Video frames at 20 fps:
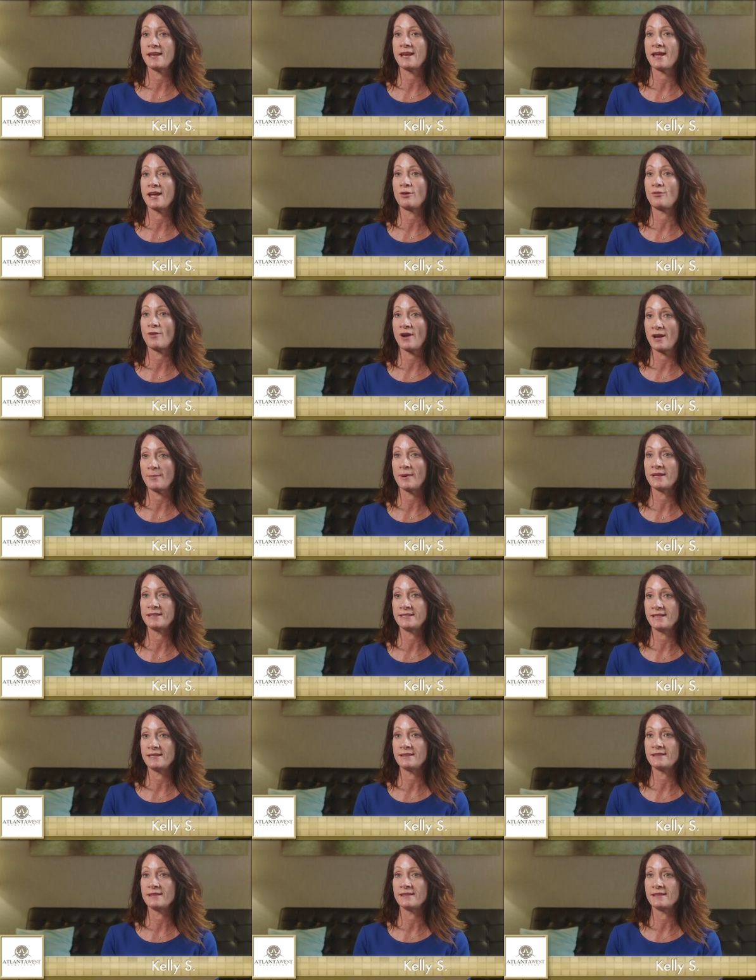and I grind my
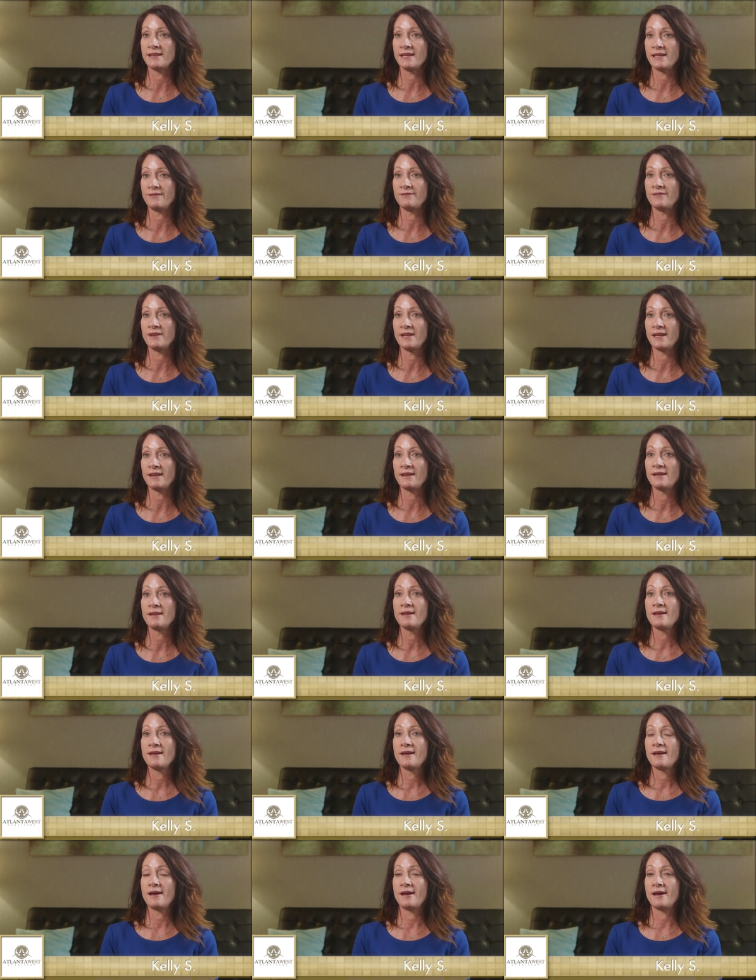teeth in the evening
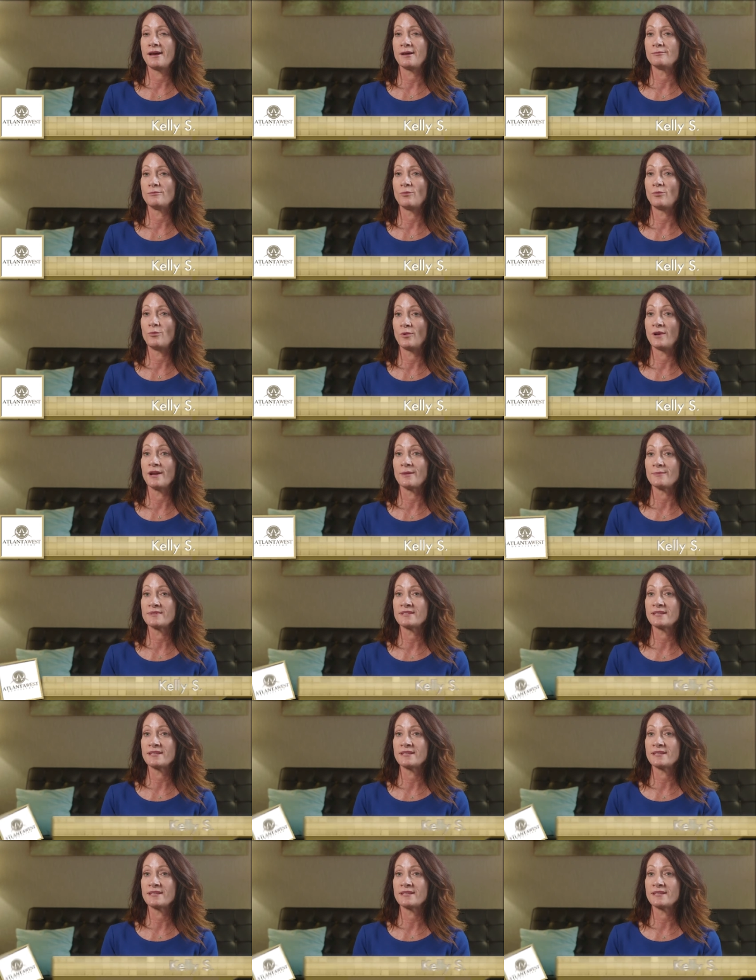um, when I'm